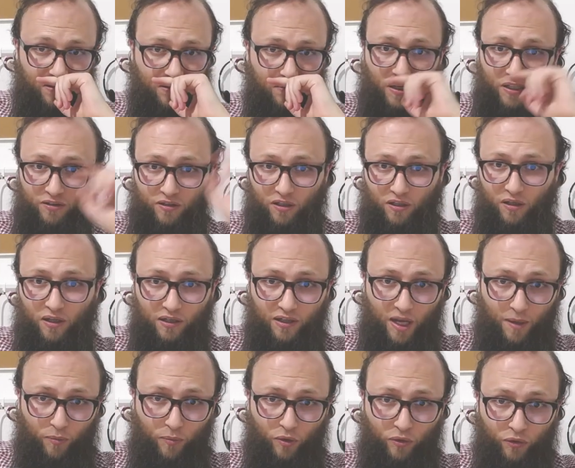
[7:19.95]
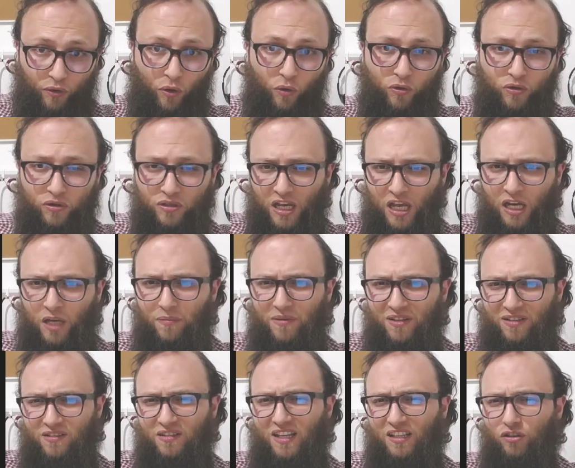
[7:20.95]
particularly upon those
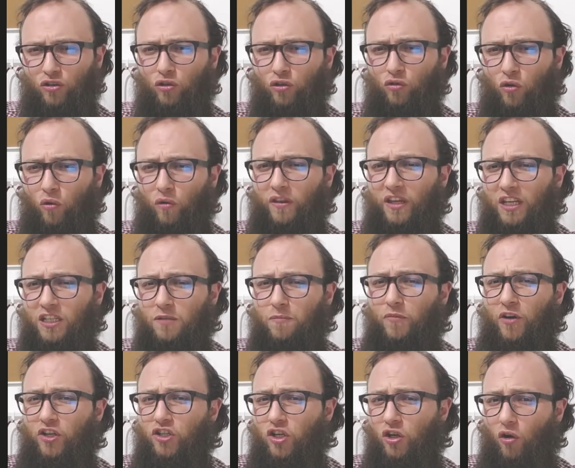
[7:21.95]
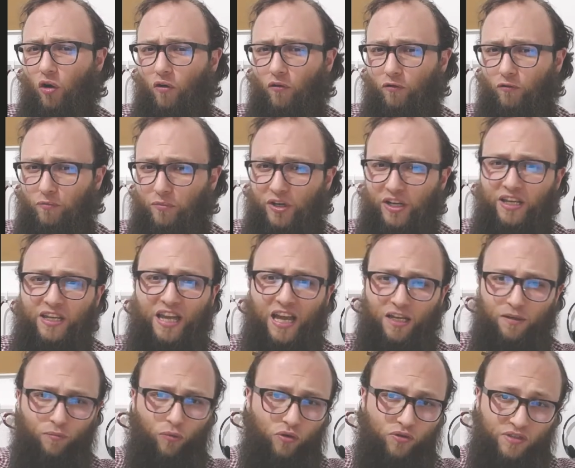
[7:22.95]
elements that control the expression of pre-
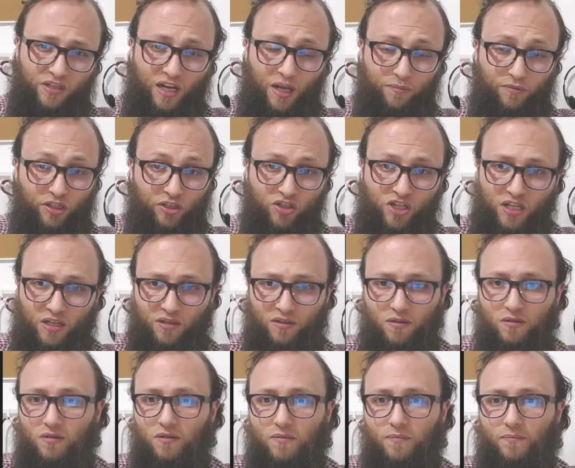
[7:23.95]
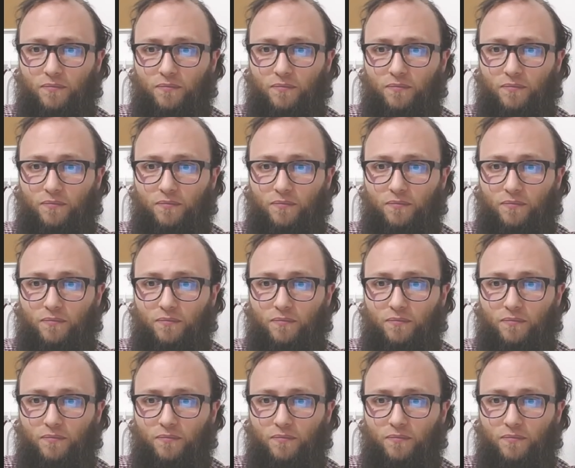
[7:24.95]
and postsynaptic genes.